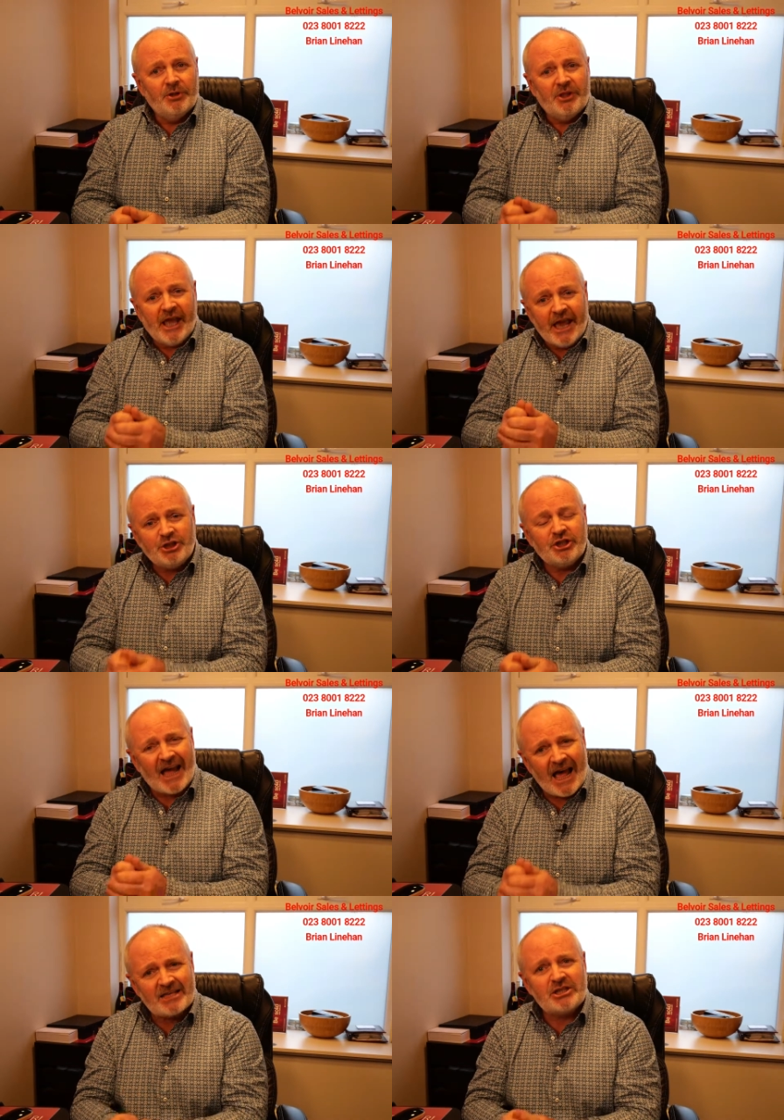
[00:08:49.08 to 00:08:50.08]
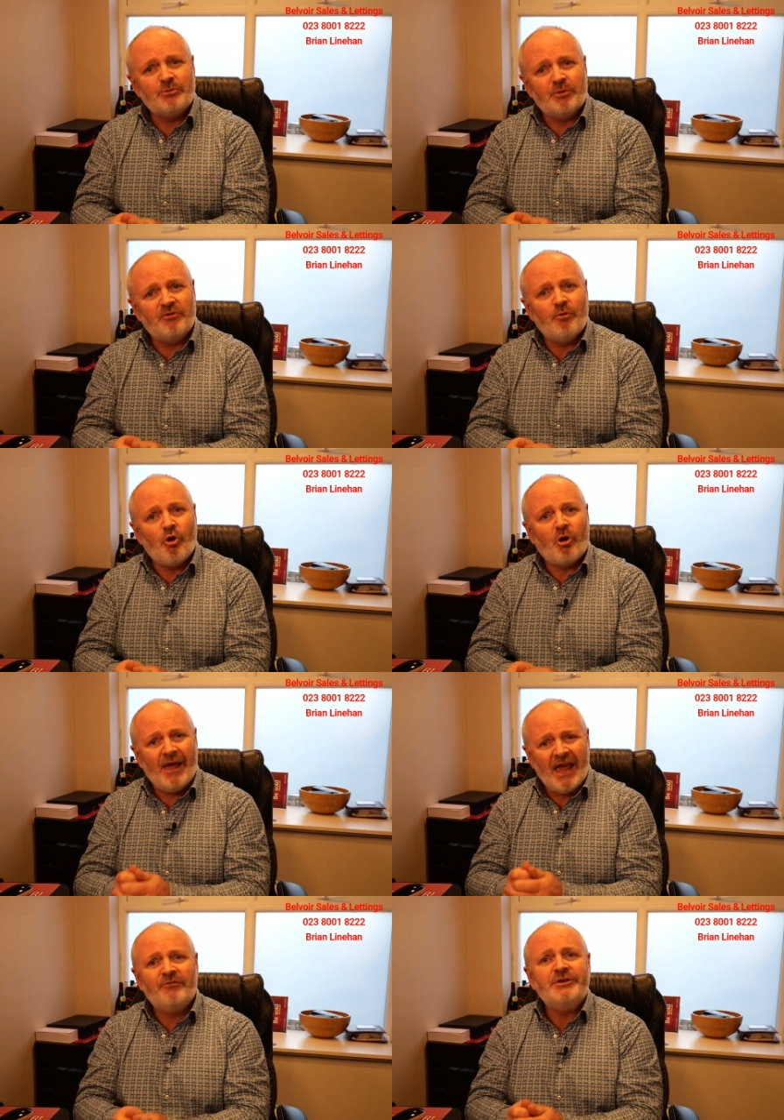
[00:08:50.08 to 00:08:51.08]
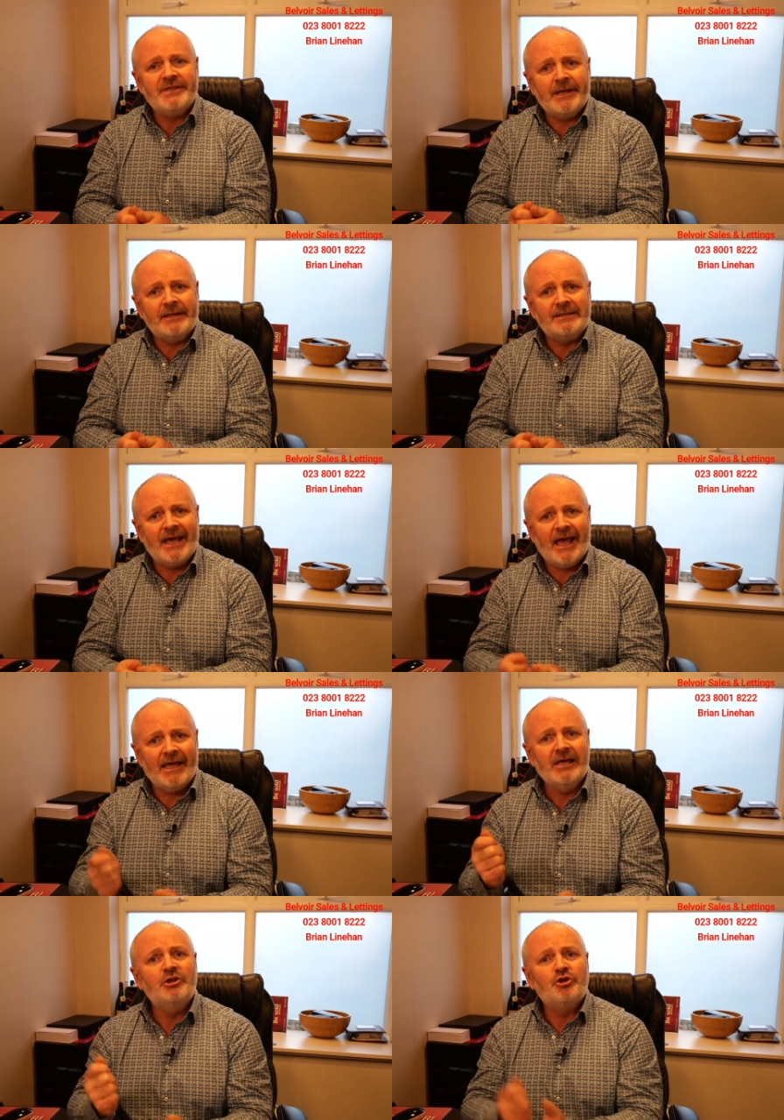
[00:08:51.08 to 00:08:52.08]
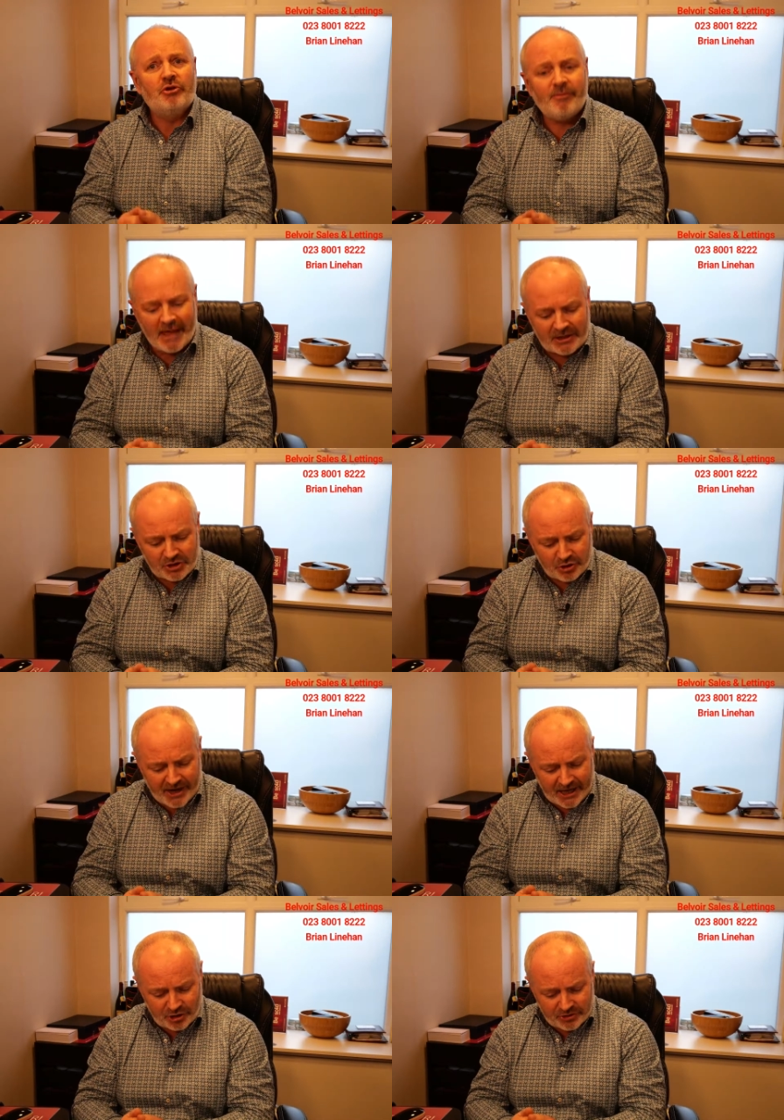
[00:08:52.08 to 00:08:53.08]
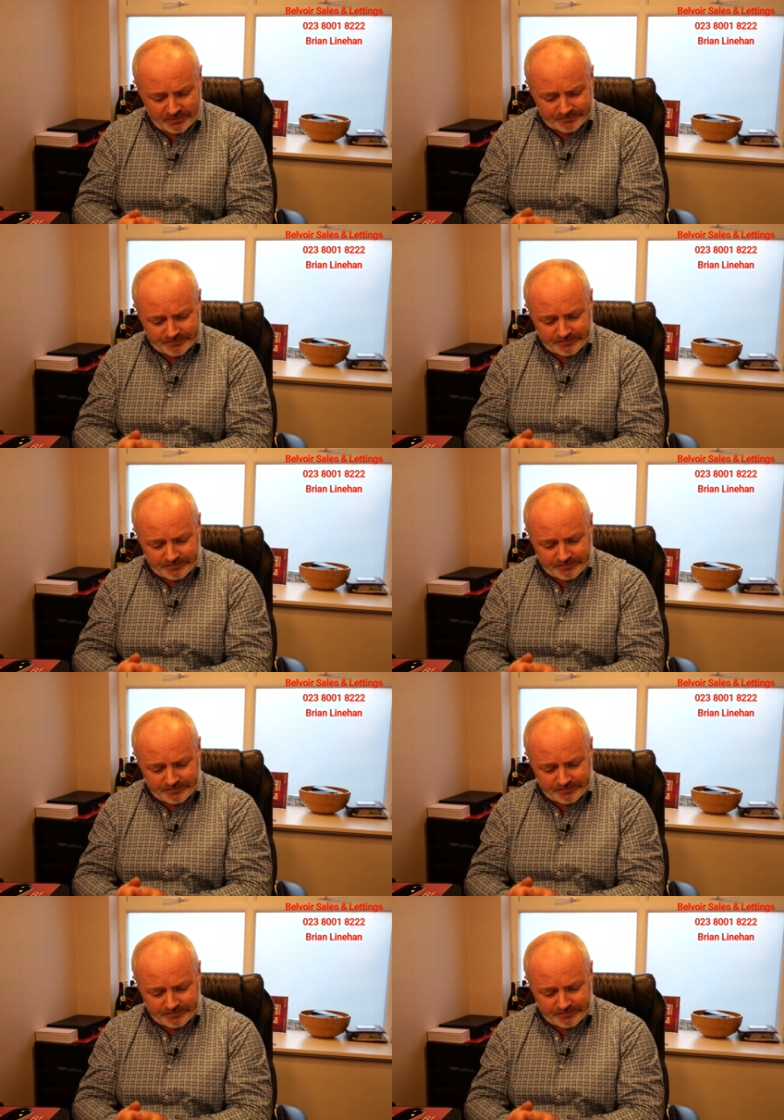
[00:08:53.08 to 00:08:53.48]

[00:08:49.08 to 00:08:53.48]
The agent has to perform every single day to remain as your agent.